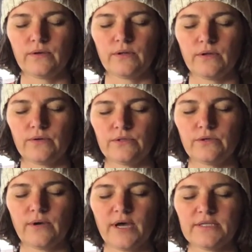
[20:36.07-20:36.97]
Close
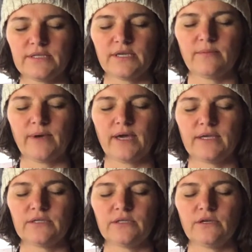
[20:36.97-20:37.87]
your eyes and get back
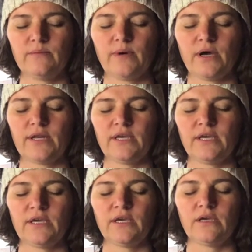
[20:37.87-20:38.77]
into your
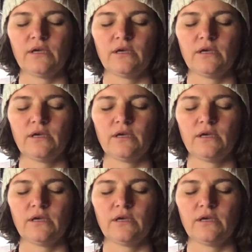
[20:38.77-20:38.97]
body.